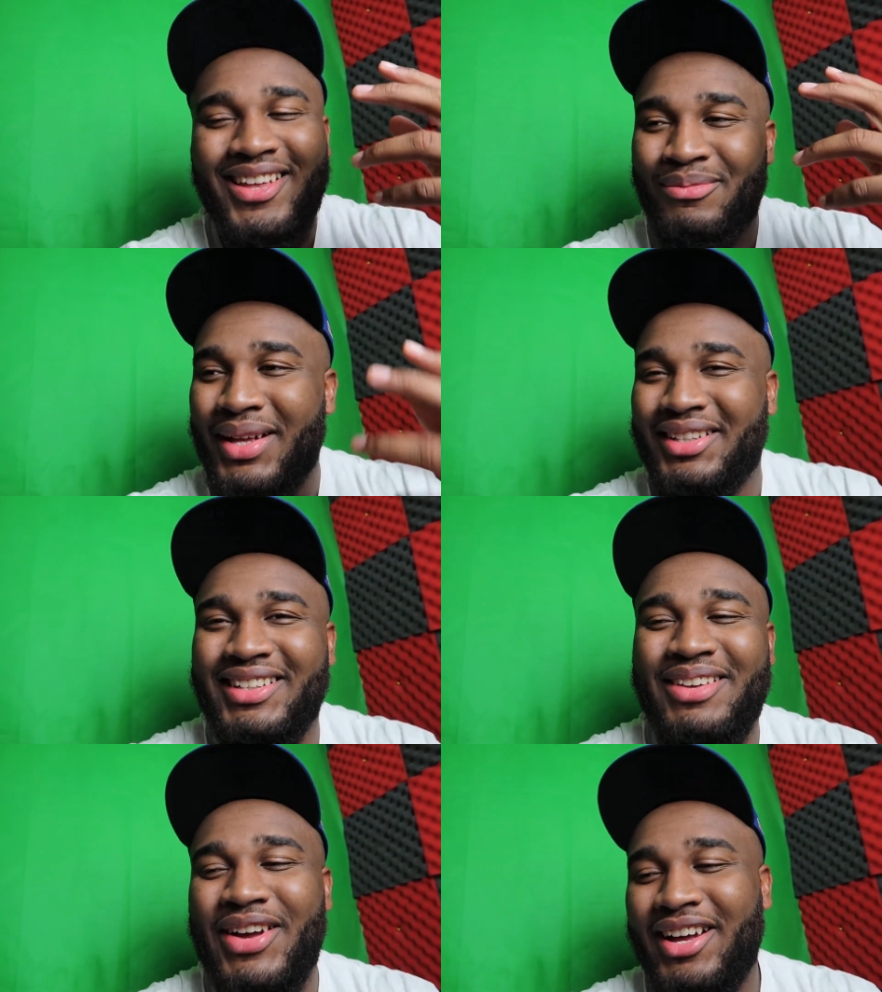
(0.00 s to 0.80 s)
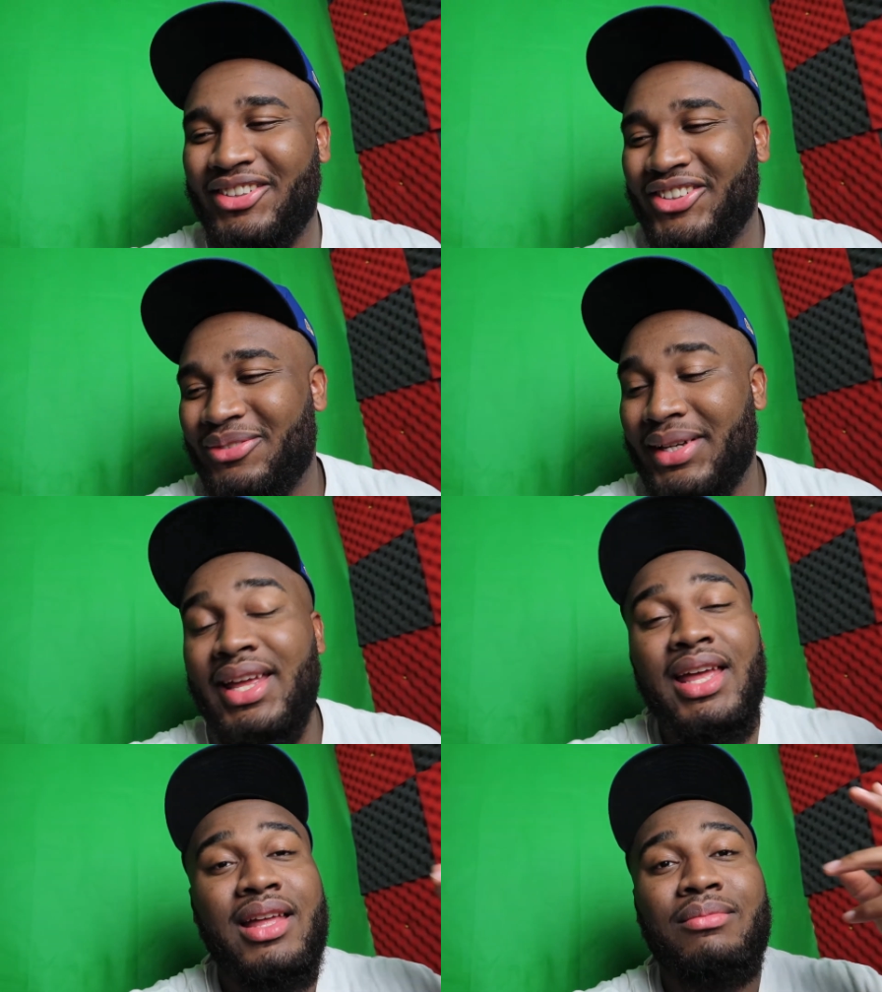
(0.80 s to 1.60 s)
I'm about to say my outro, but
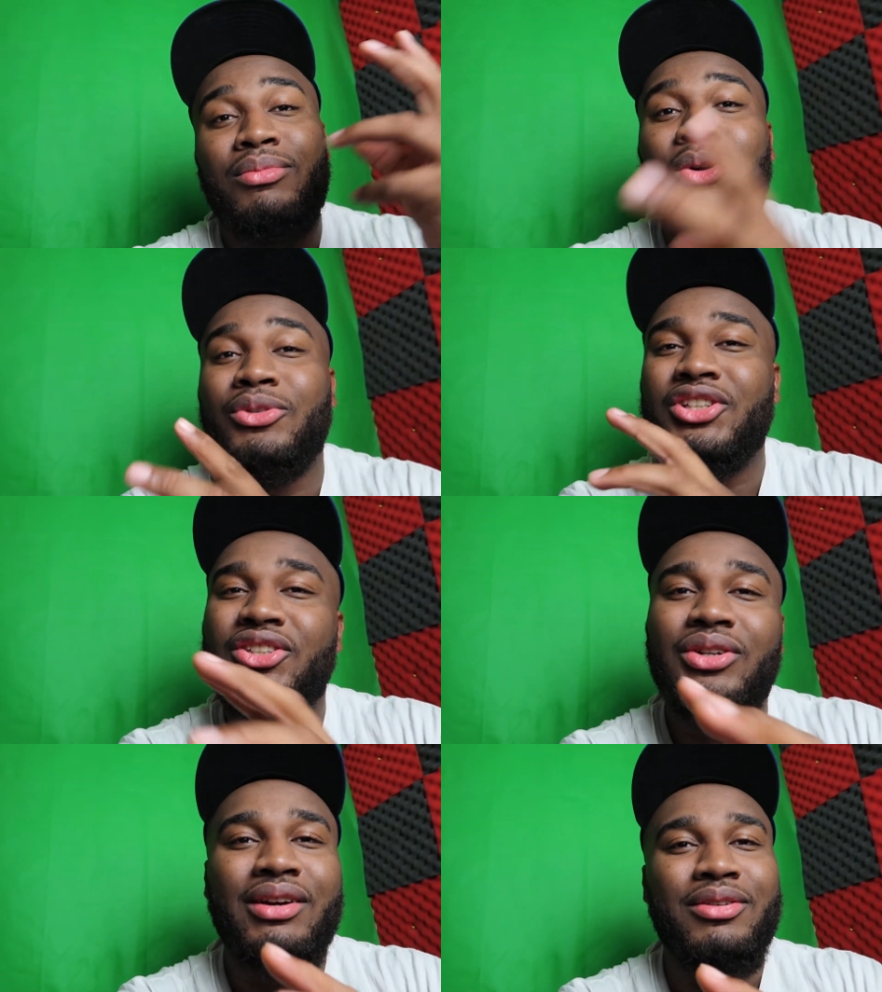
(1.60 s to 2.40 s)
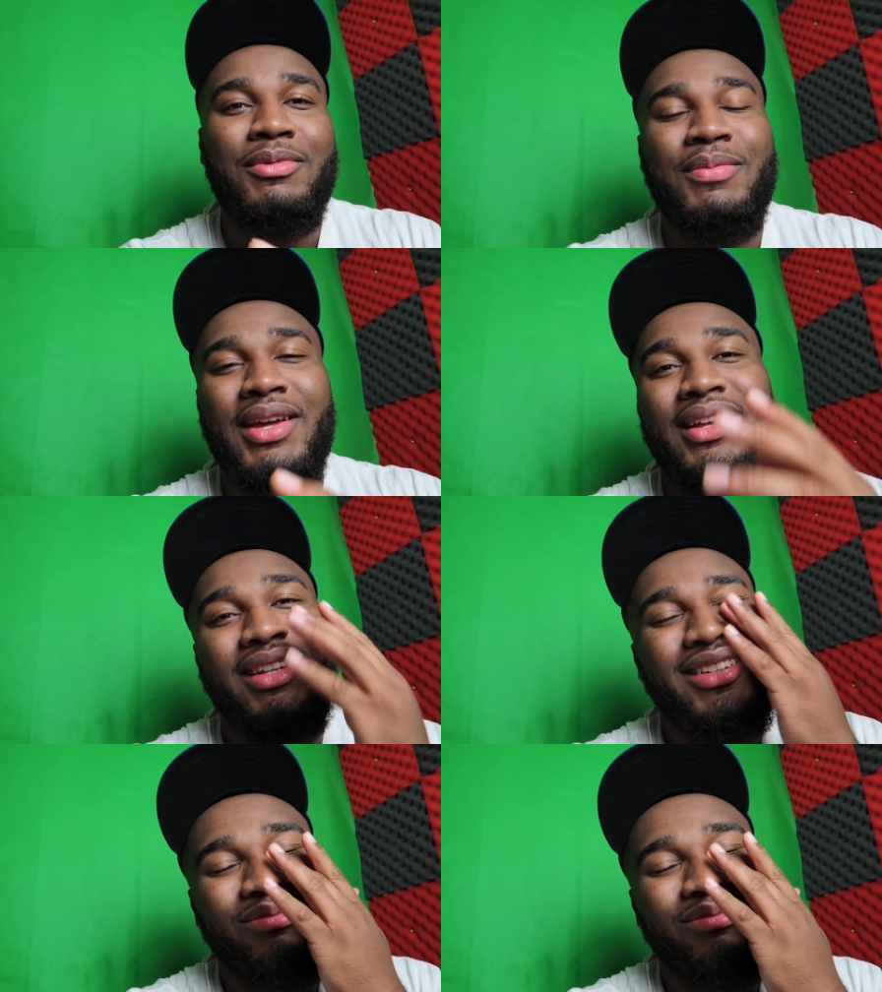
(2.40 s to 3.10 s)
bro, just do that for me, man